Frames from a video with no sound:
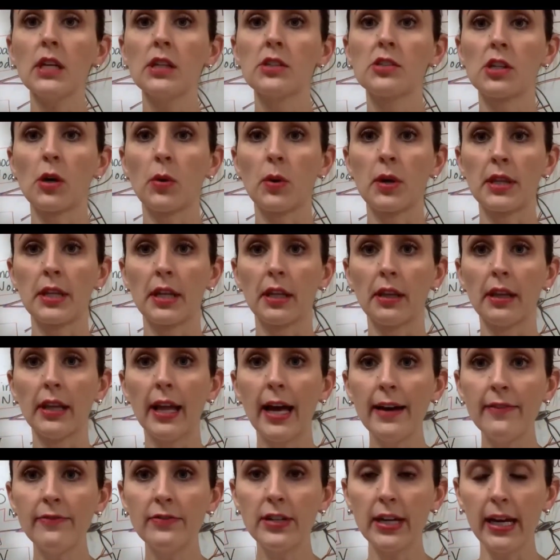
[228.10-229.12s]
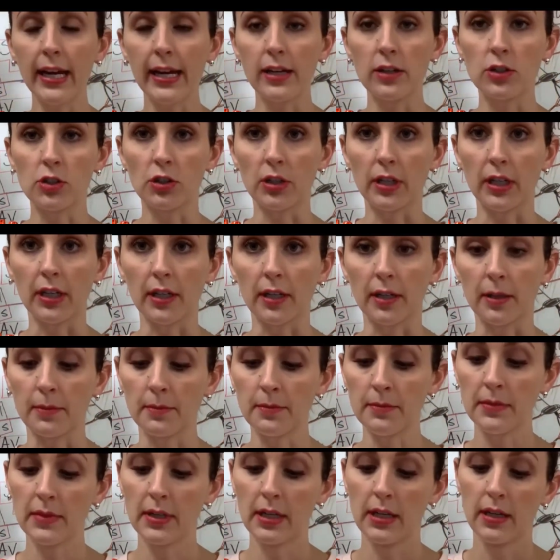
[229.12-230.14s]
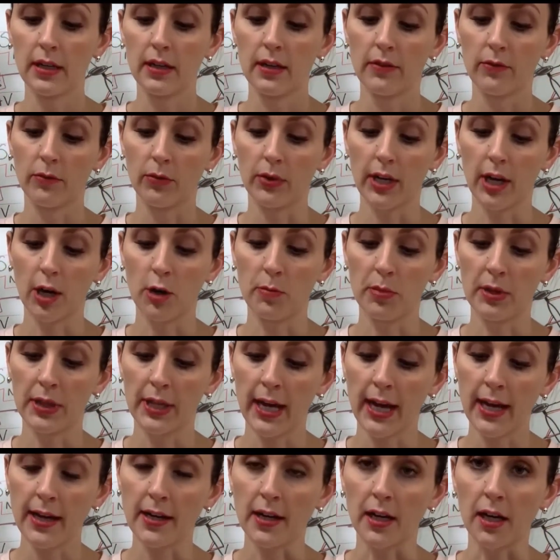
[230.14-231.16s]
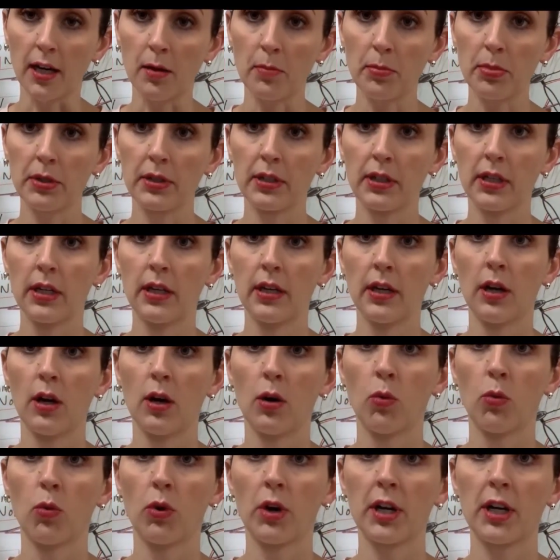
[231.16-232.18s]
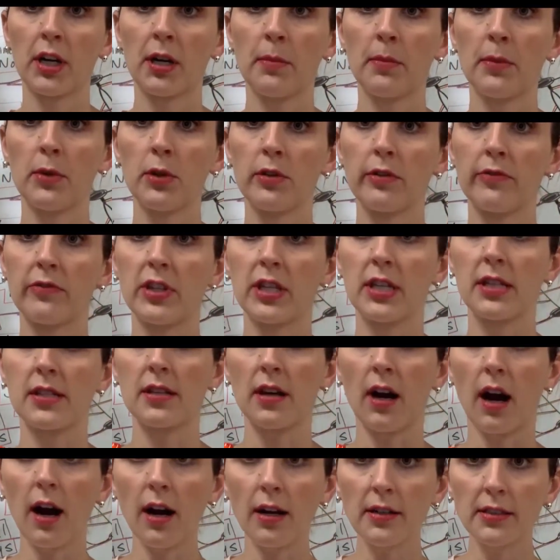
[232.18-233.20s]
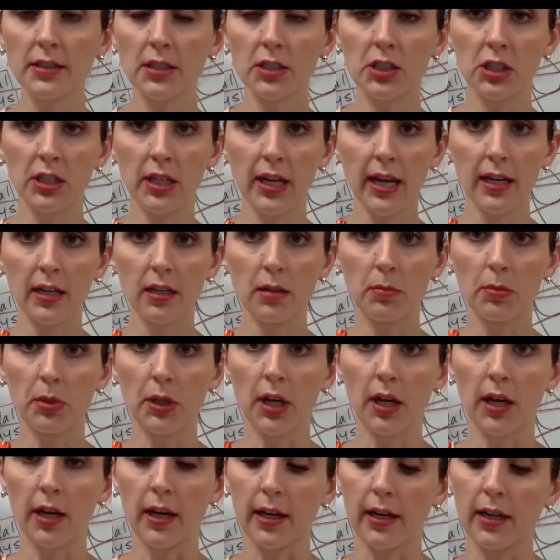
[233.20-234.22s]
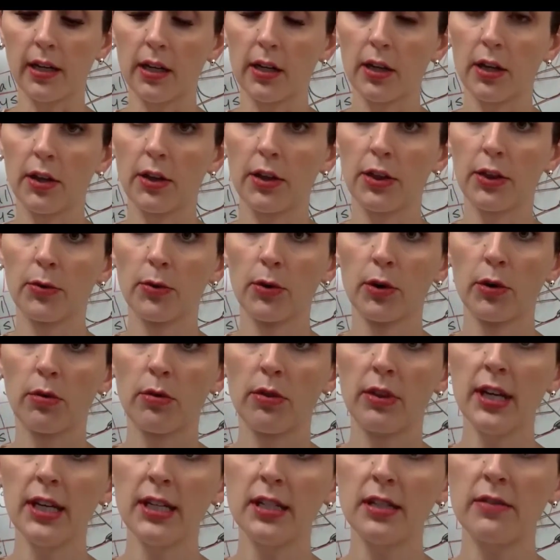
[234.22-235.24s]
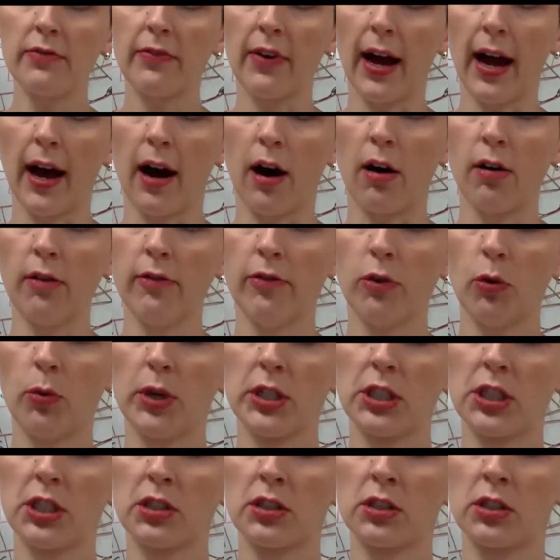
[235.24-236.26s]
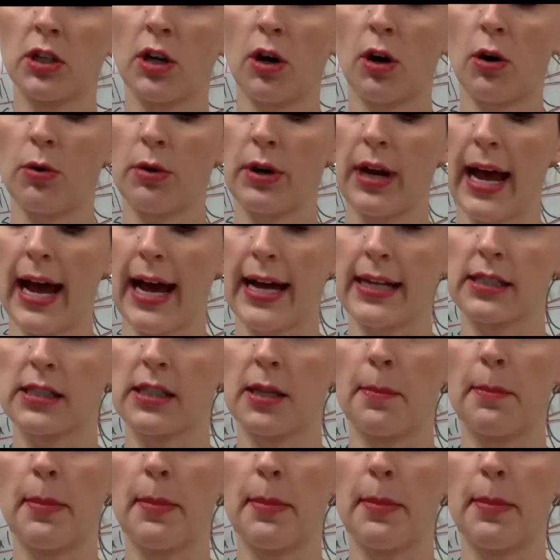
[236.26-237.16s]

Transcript: So in the left atrium, we open that up, we're gonna move this oxygenated blood through this valve, which is known as the